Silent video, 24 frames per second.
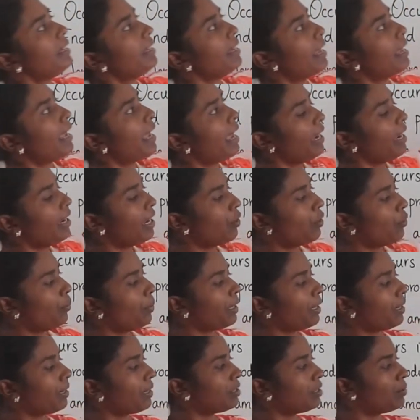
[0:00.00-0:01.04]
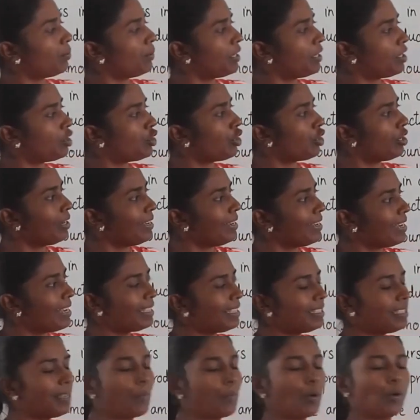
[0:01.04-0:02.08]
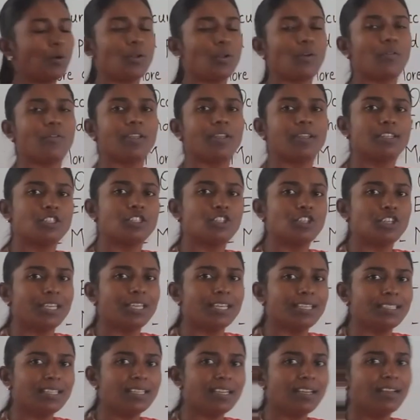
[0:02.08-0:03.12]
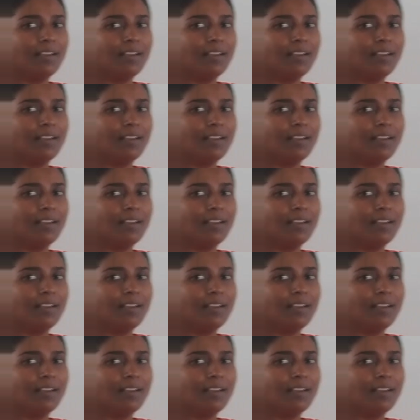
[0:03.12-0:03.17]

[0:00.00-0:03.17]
anaerobic respiration, less amount of energy is